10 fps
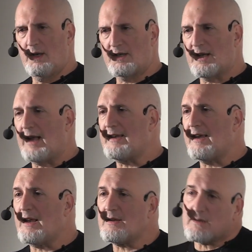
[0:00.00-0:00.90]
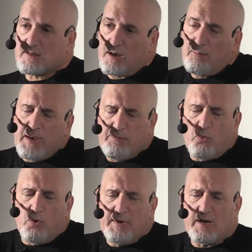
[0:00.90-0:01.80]
is an idea that some
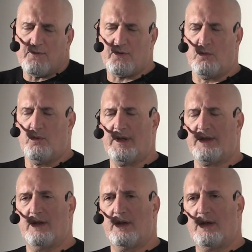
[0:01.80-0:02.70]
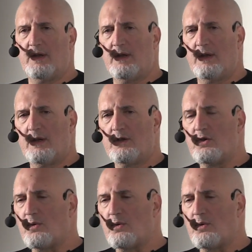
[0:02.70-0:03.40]
people will be comfortable with. To